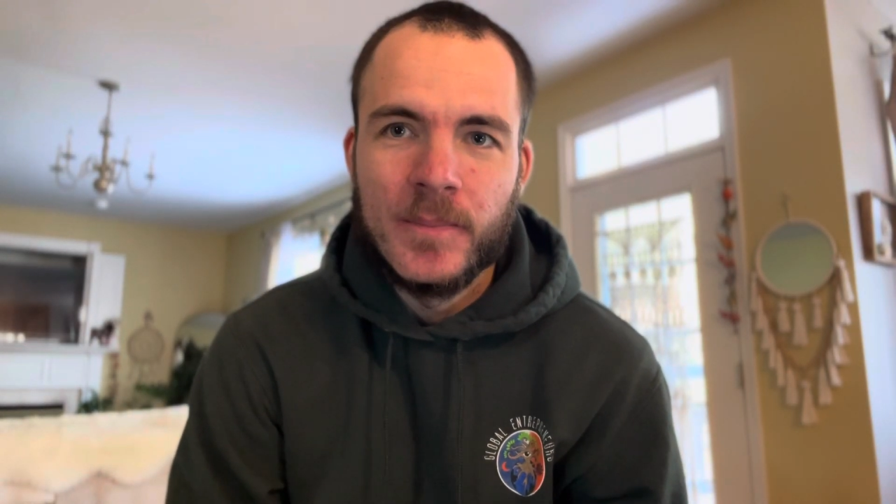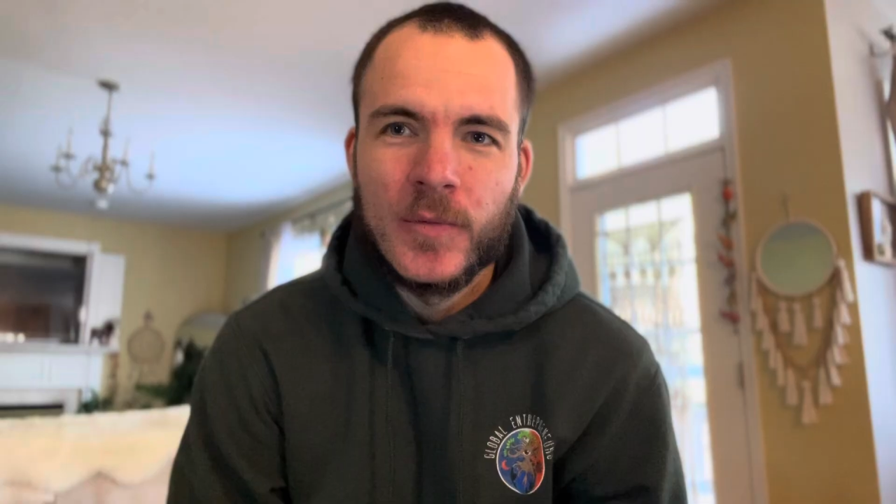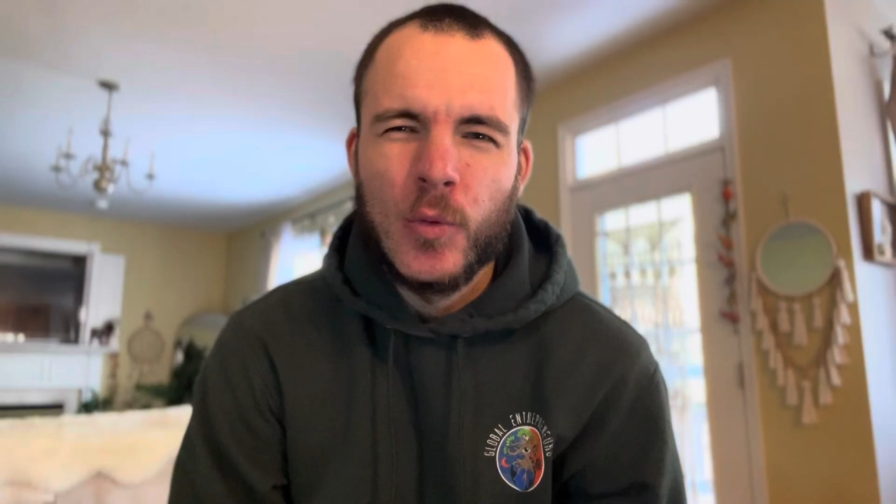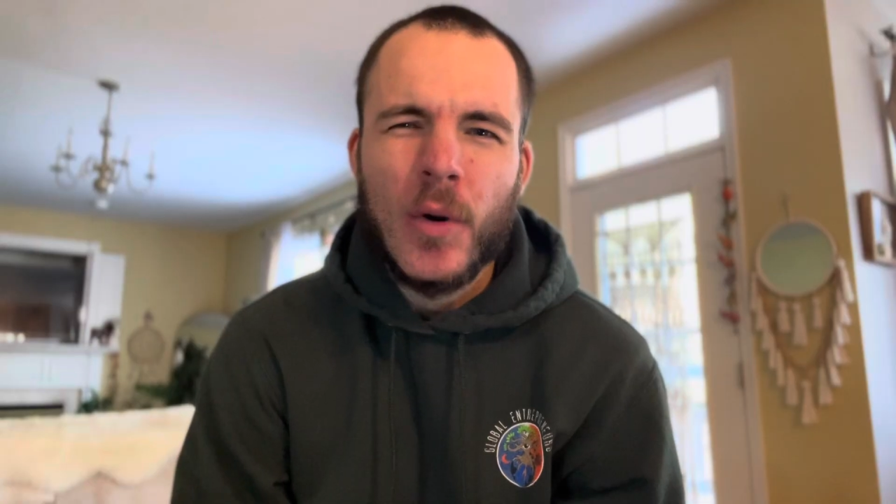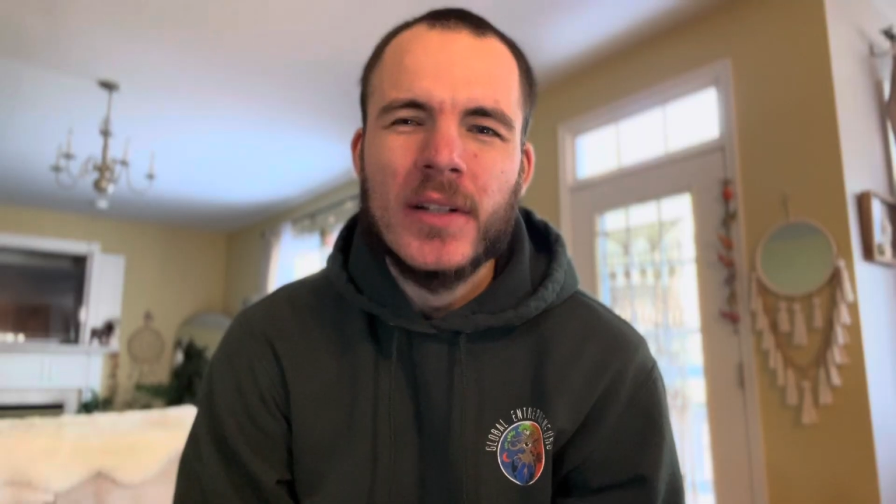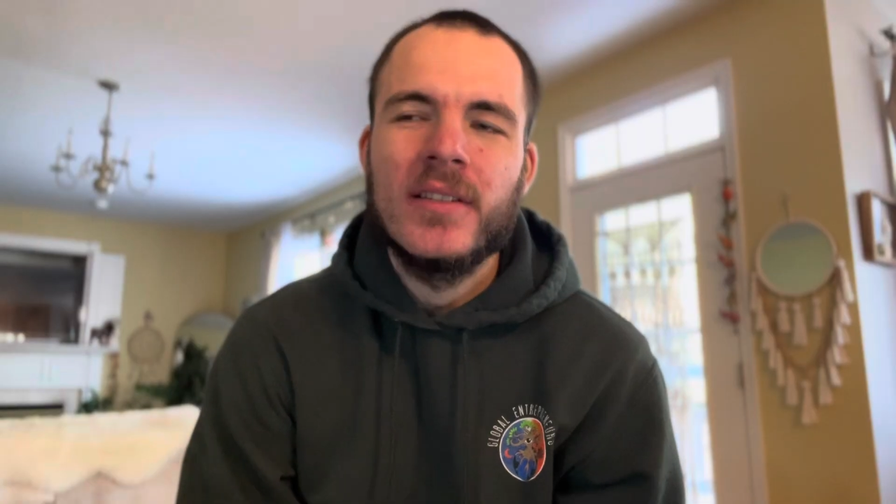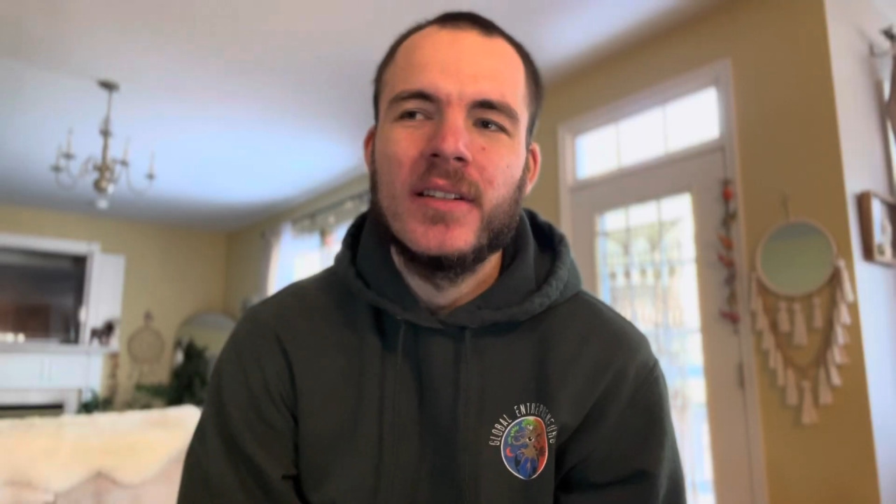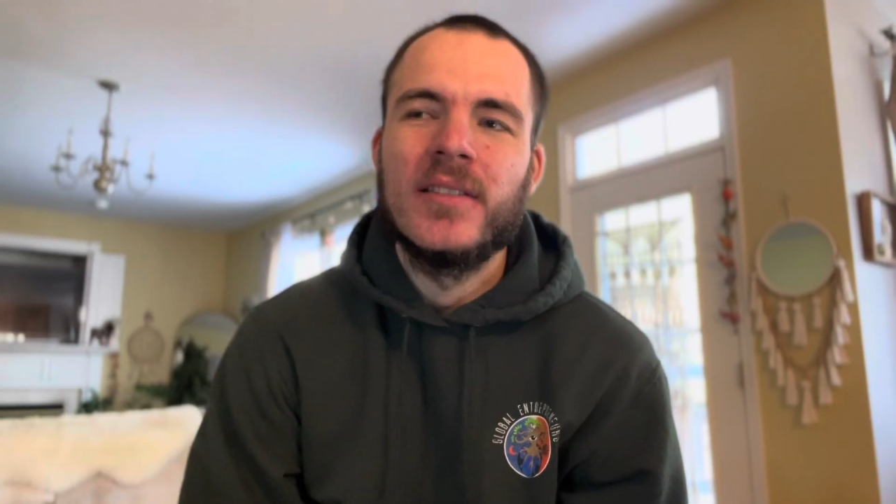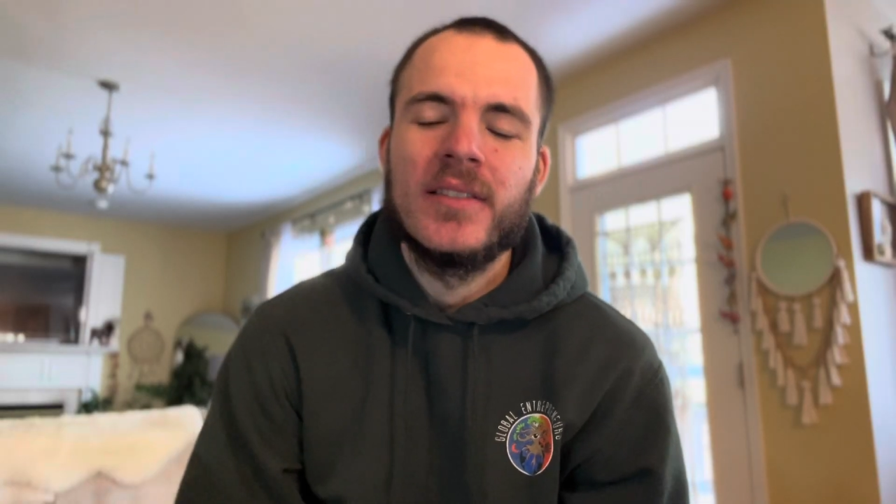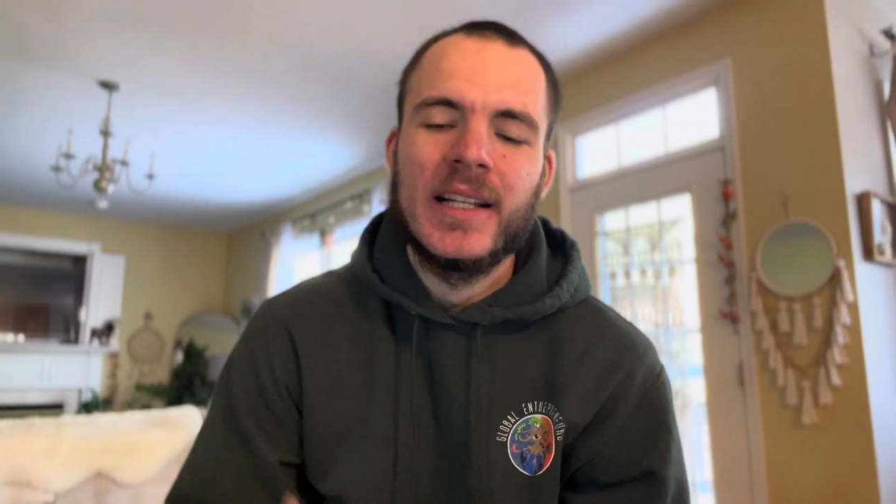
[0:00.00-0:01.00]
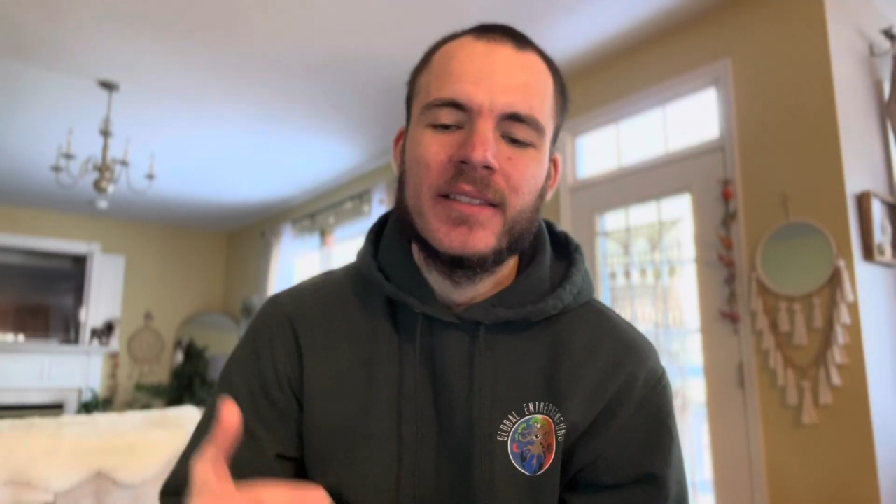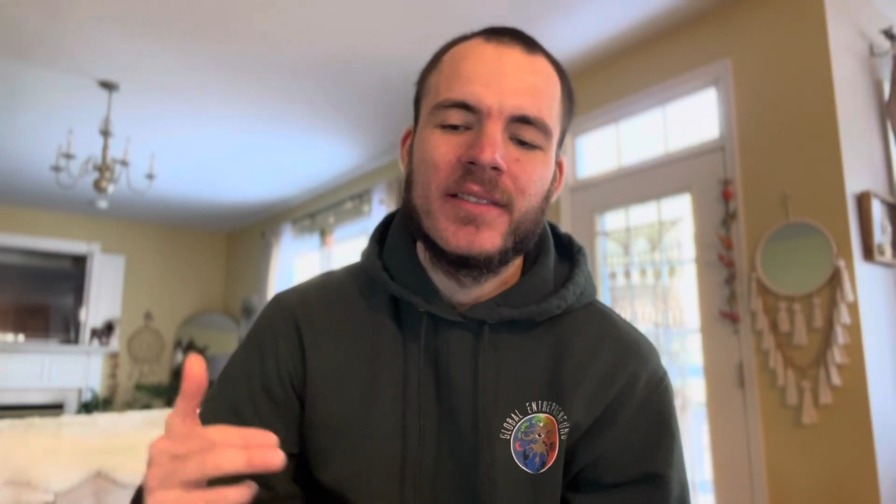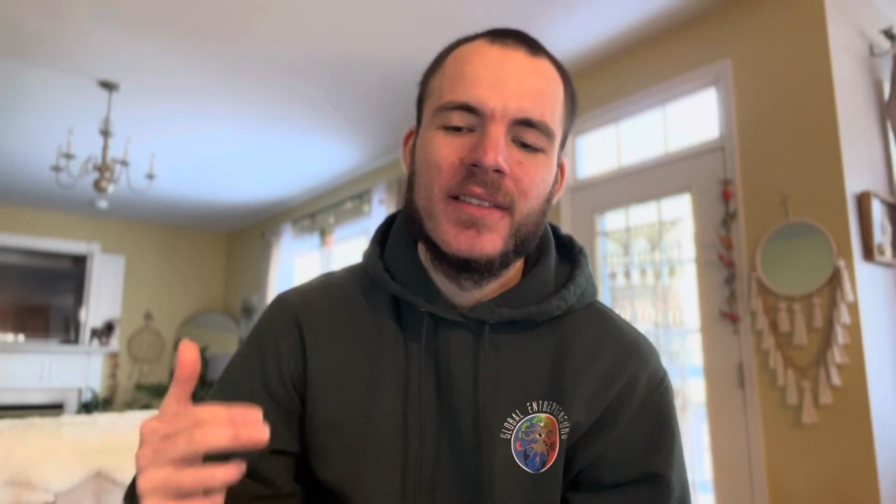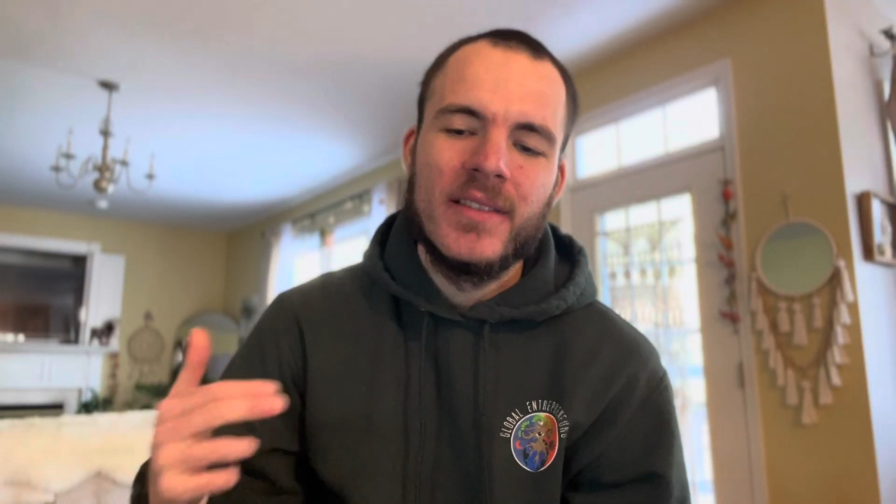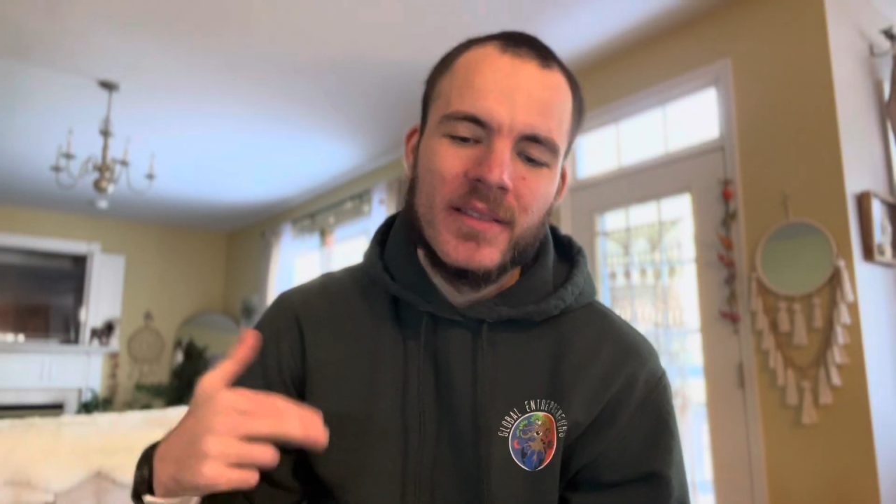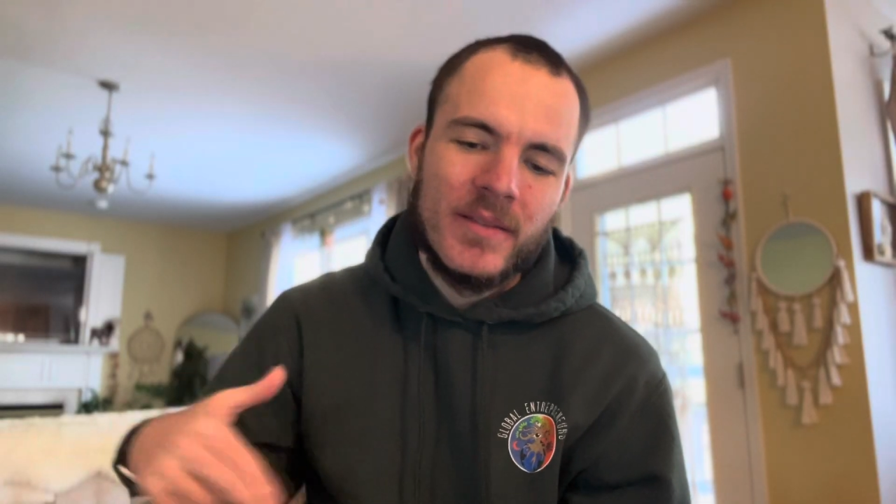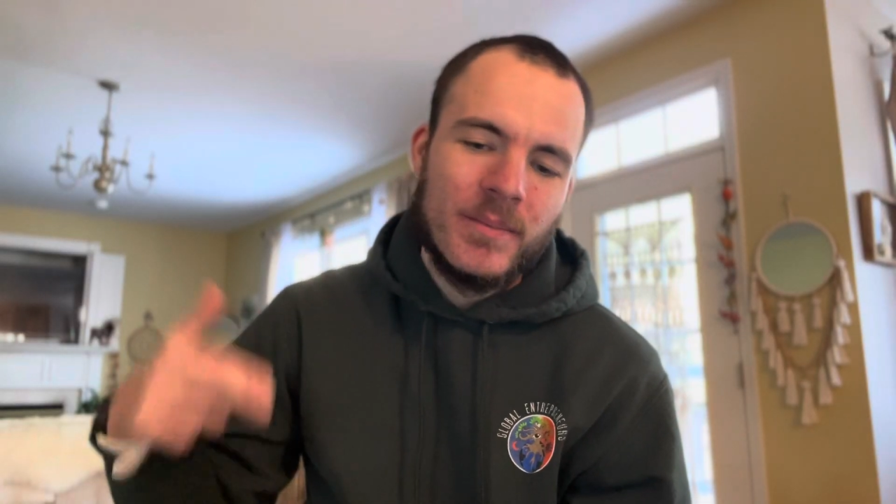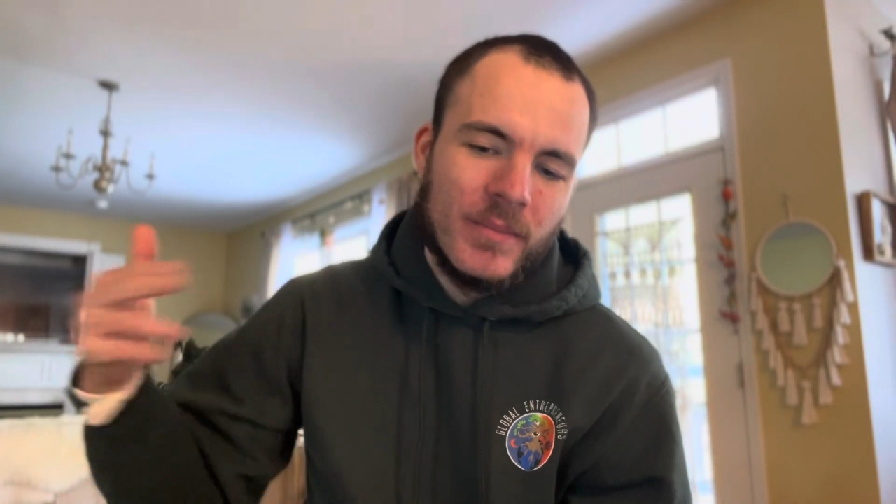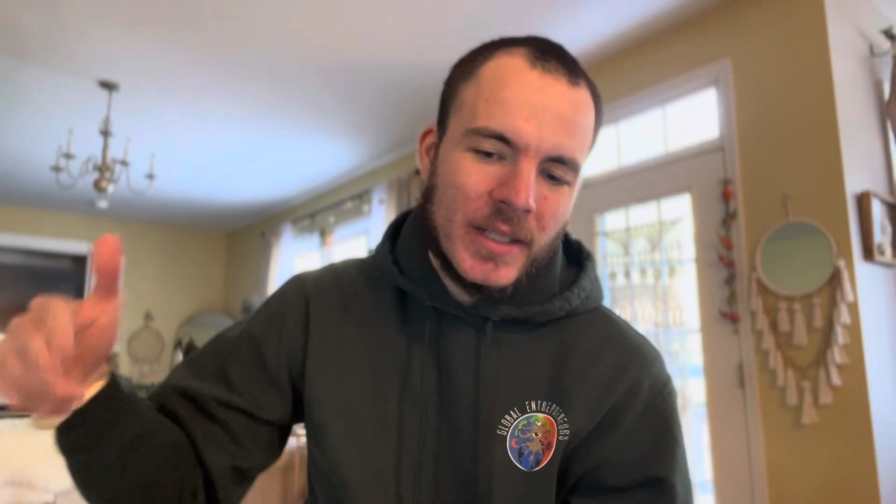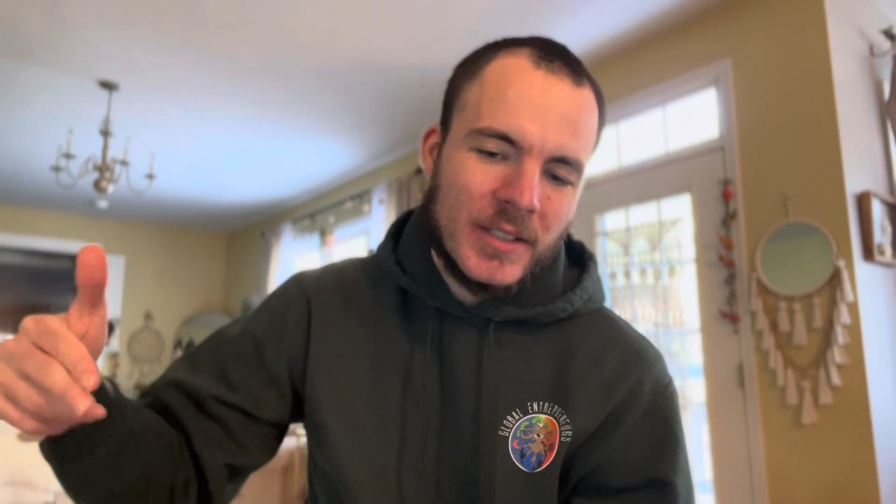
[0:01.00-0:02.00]
What does, like,
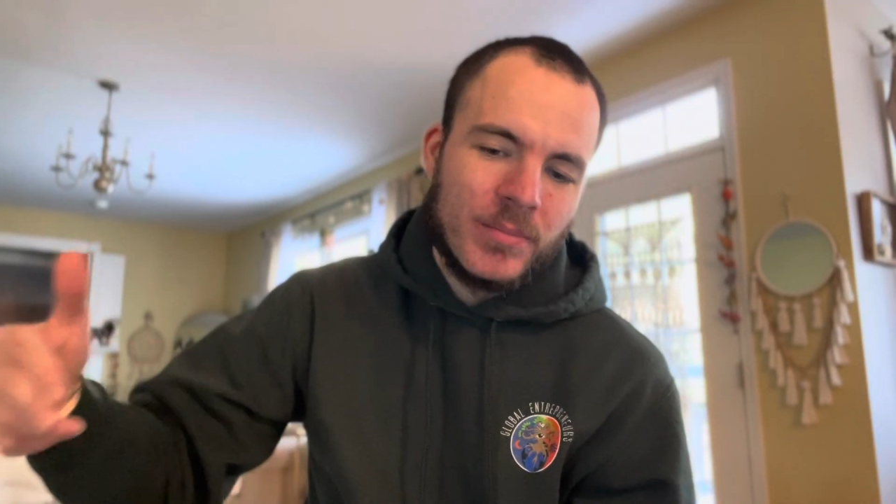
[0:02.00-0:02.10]
let's